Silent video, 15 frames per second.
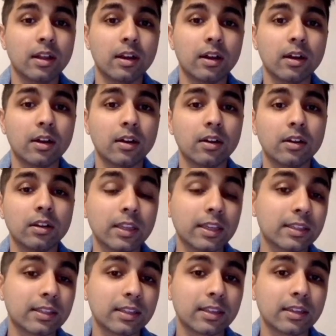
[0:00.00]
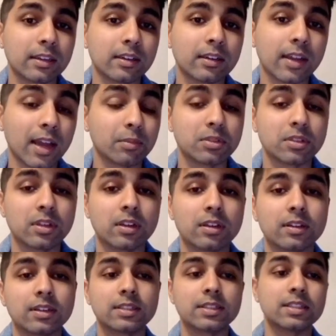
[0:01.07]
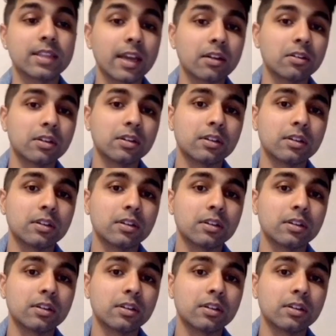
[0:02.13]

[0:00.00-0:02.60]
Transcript: LinkedIn, Amazon, etc.